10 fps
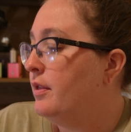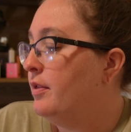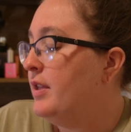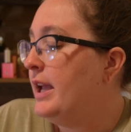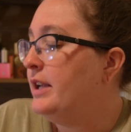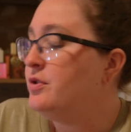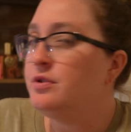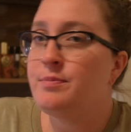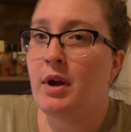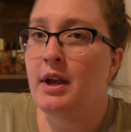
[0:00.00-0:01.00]
the
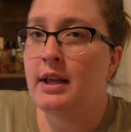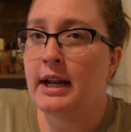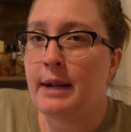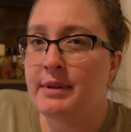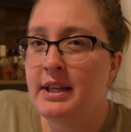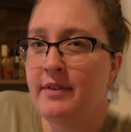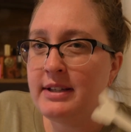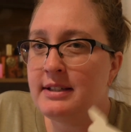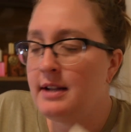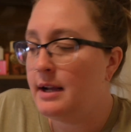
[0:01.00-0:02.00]
Angel's Bread, and I believe
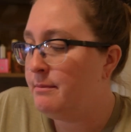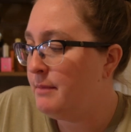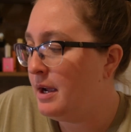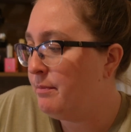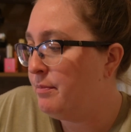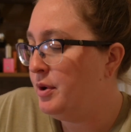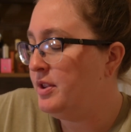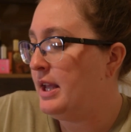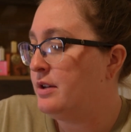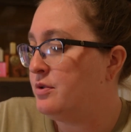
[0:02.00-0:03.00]
I
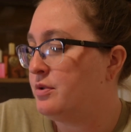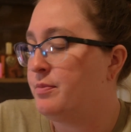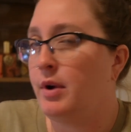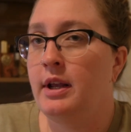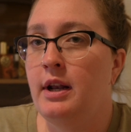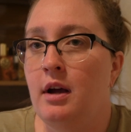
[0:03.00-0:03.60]
put the Angel's Bread,